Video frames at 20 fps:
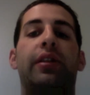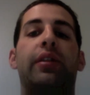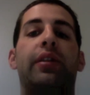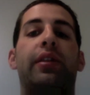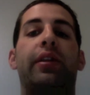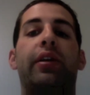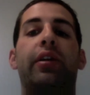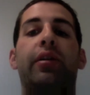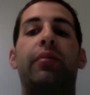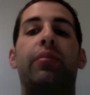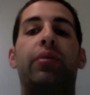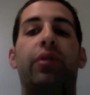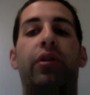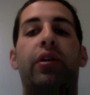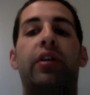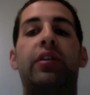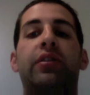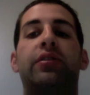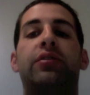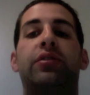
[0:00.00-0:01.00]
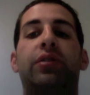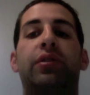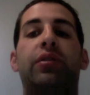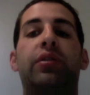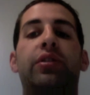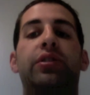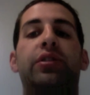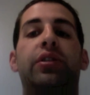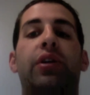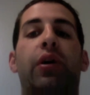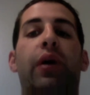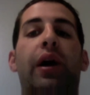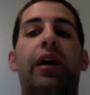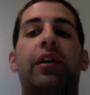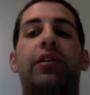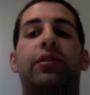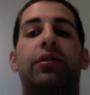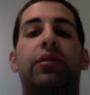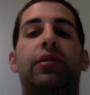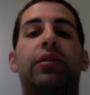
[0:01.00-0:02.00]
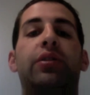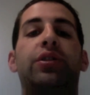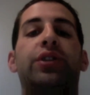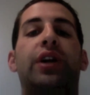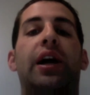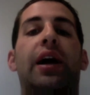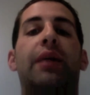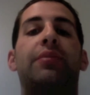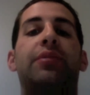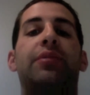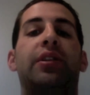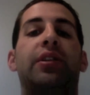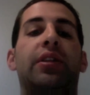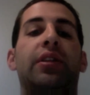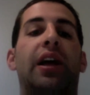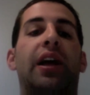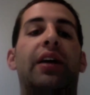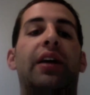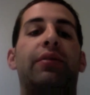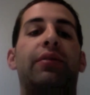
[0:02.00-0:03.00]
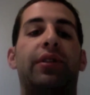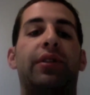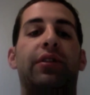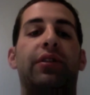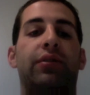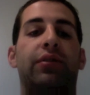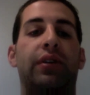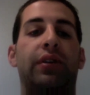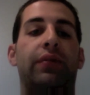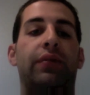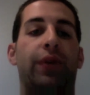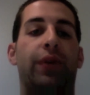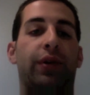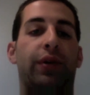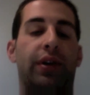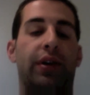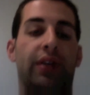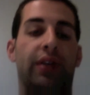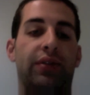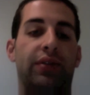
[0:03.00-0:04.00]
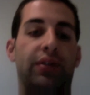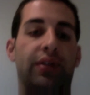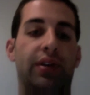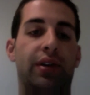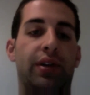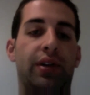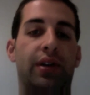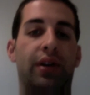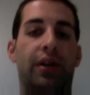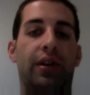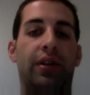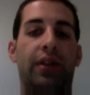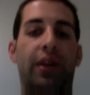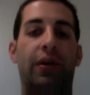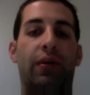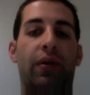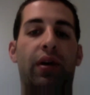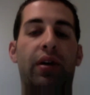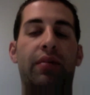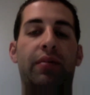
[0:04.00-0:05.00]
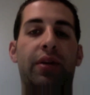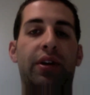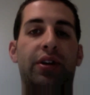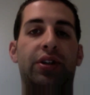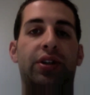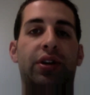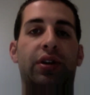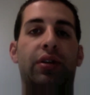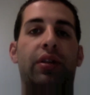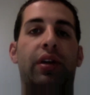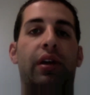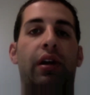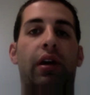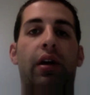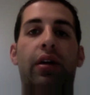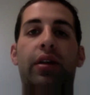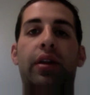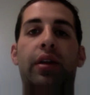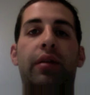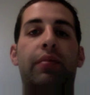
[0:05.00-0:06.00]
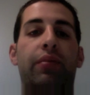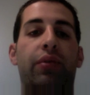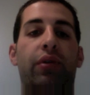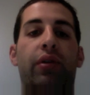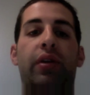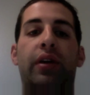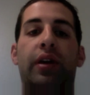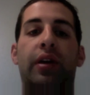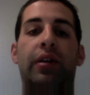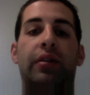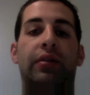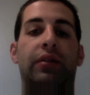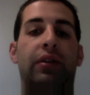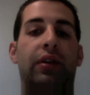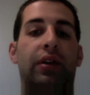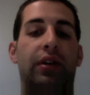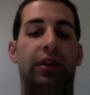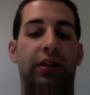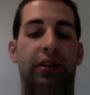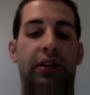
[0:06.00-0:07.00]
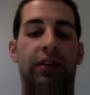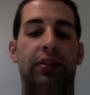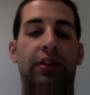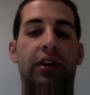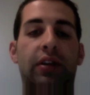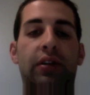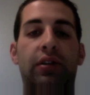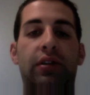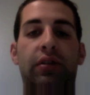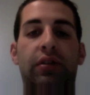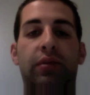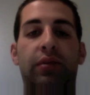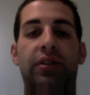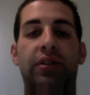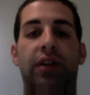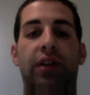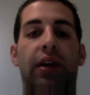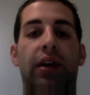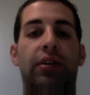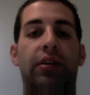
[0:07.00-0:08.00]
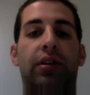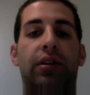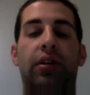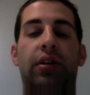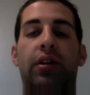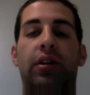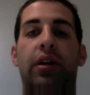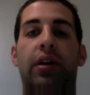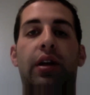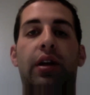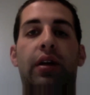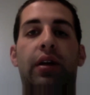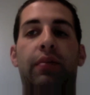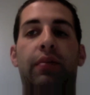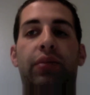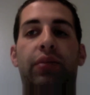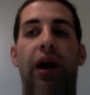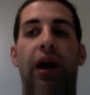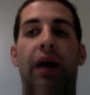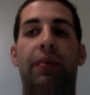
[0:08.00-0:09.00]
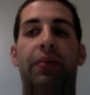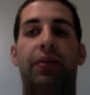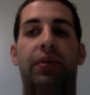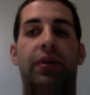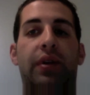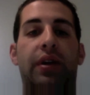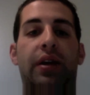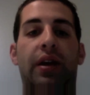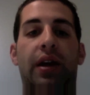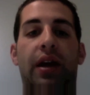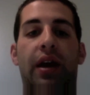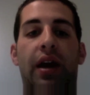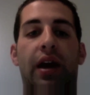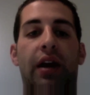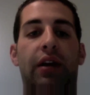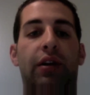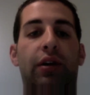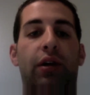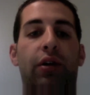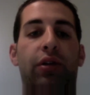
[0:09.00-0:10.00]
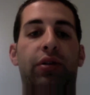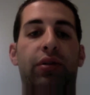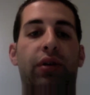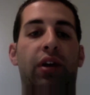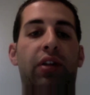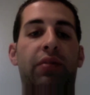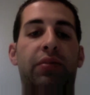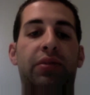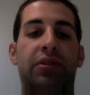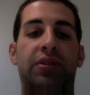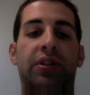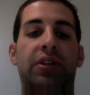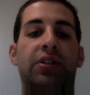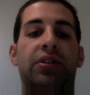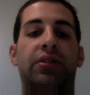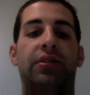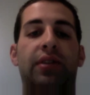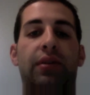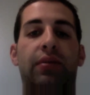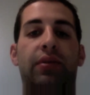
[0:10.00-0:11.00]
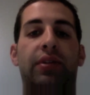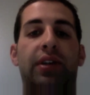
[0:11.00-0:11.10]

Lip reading: their employees know how to do their jobs in line with this green focus. They want to make sure that all the employees continue to recycle properly and go through all the procedures that will